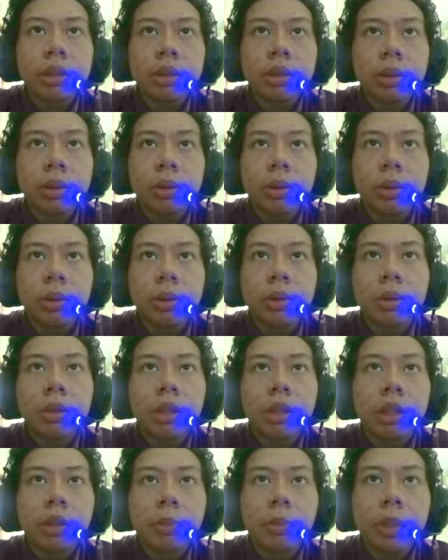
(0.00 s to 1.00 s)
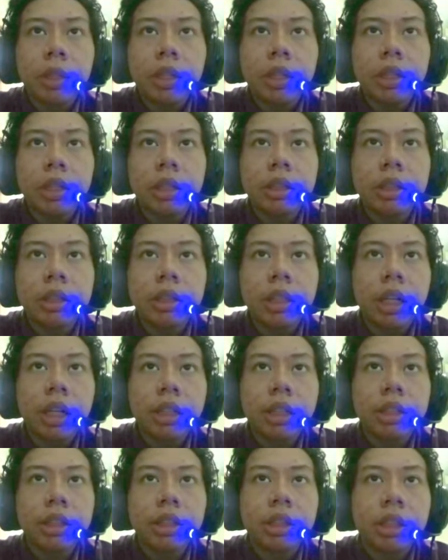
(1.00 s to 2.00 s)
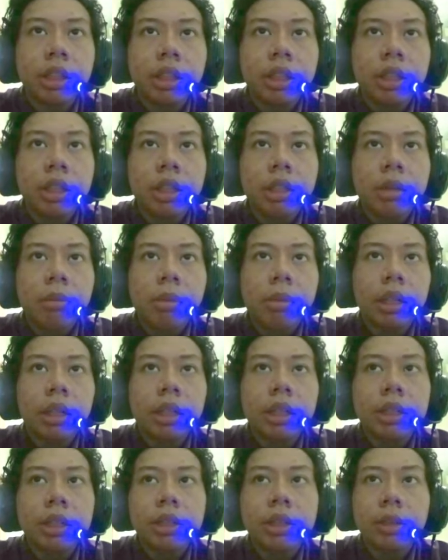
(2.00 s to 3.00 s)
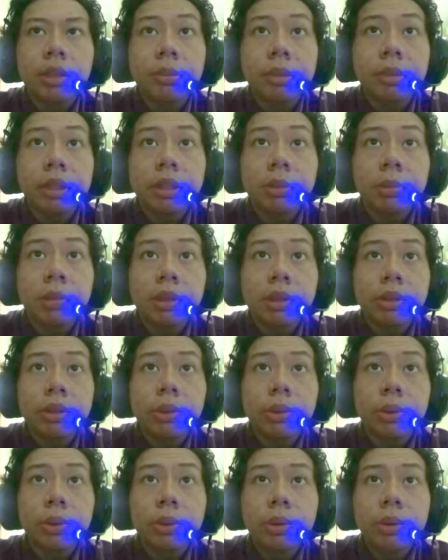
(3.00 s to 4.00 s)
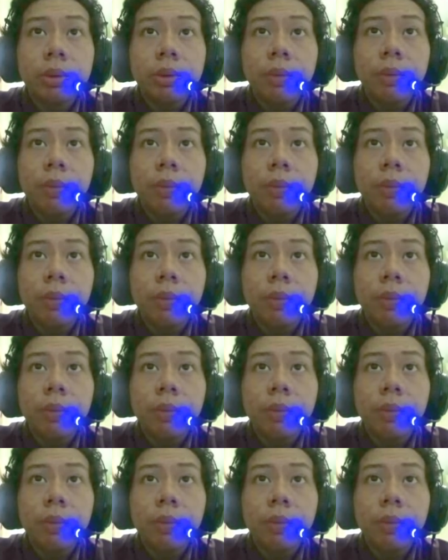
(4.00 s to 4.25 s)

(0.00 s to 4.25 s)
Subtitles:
to determine the net charge. Magnesium is plus 2.